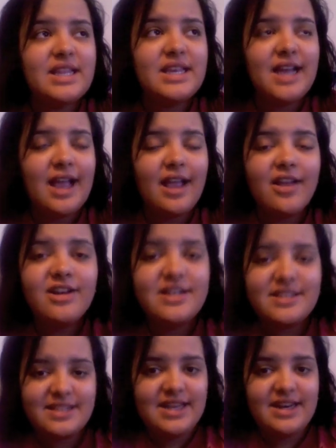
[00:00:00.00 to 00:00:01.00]
I couldn't
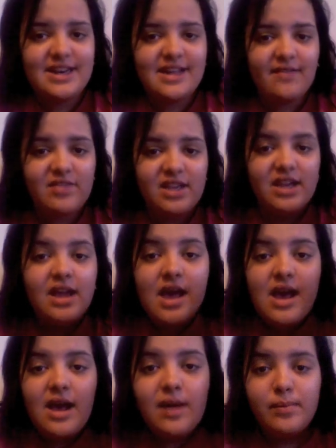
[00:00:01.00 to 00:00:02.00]
say it enough, like,
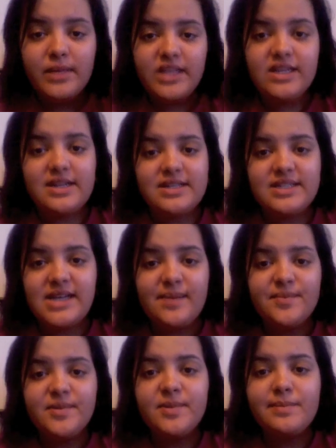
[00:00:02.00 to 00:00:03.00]
a million
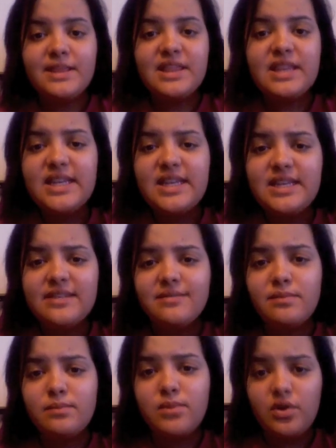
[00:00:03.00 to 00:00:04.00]
times, please
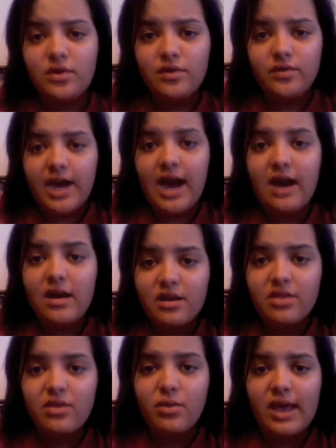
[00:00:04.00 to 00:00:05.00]
move out
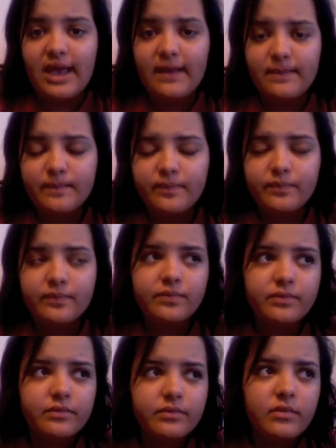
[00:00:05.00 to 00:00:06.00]
of the way
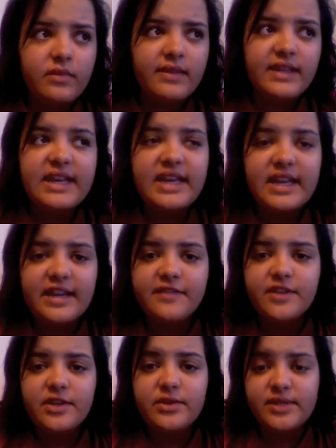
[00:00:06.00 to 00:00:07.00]
if
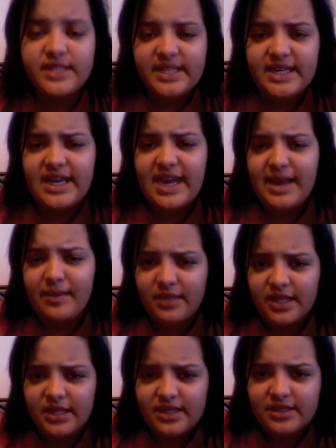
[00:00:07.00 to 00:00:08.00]
you see an
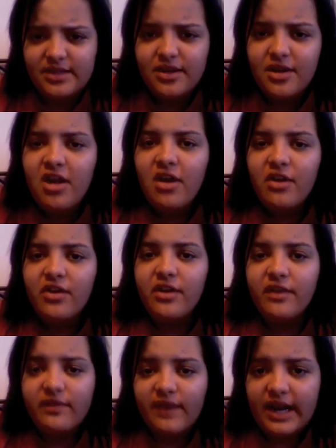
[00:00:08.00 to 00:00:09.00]
ambulance or a
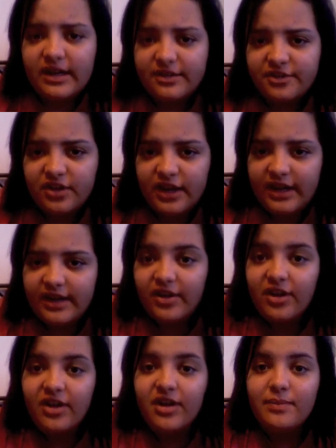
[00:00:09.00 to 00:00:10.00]
fire truck
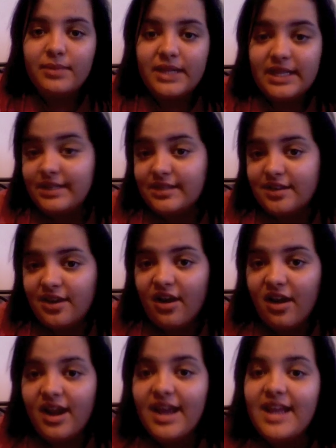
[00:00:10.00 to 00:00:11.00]
or a police
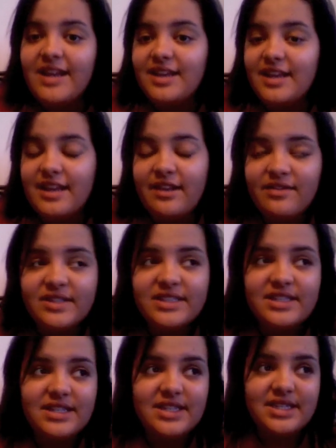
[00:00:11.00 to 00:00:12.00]
car. And even
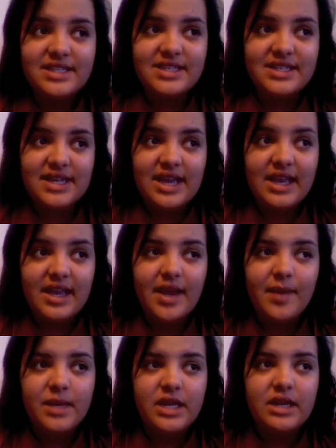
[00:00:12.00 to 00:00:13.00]
to this day, I
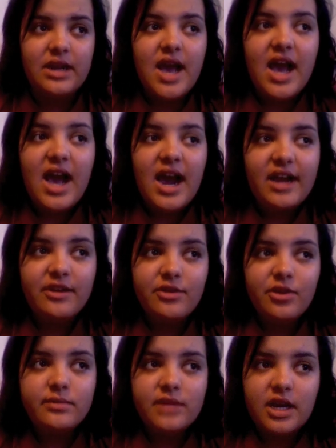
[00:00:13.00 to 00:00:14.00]
mean, I
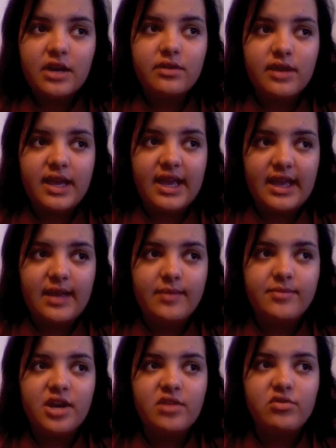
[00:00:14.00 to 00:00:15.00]
know I'm not okay,
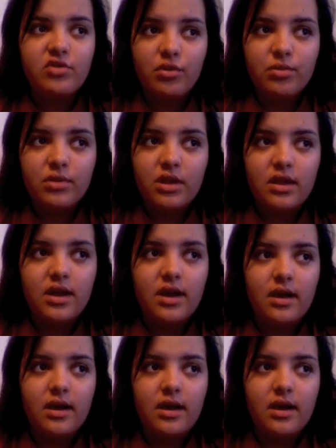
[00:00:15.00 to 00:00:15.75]
I'm not normal,